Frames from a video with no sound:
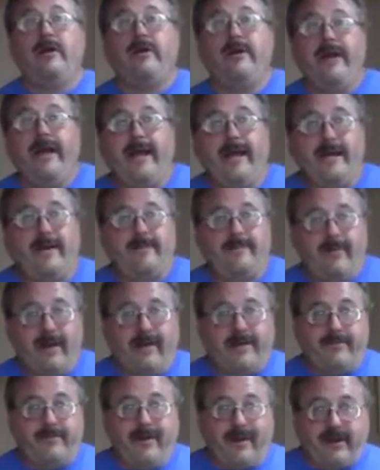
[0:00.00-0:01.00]
G'day,
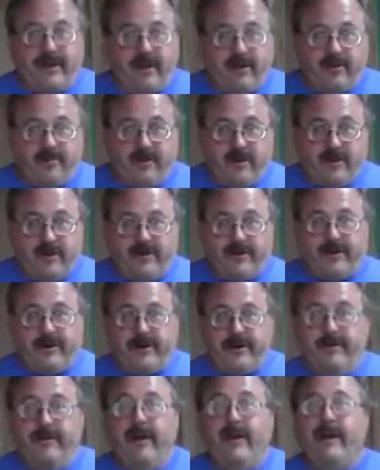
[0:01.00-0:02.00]
Pat the Backyard Builder
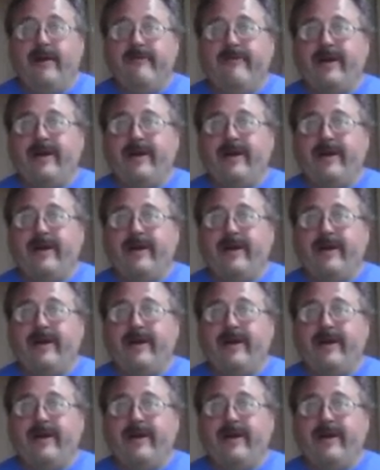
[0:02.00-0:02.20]
here.